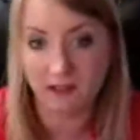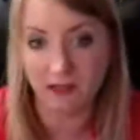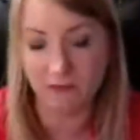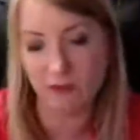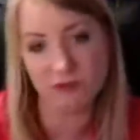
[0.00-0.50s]

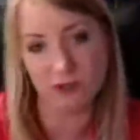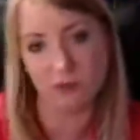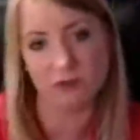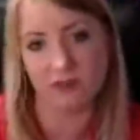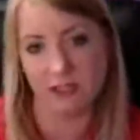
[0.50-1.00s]
I've run two
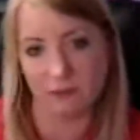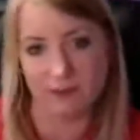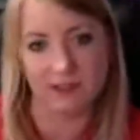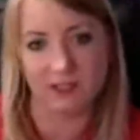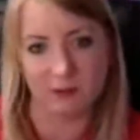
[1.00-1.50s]
unsuccessful
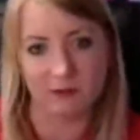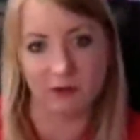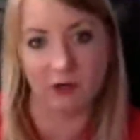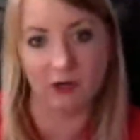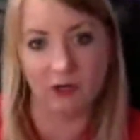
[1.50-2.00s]
businesses
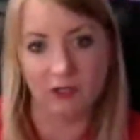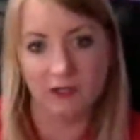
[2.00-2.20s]
before.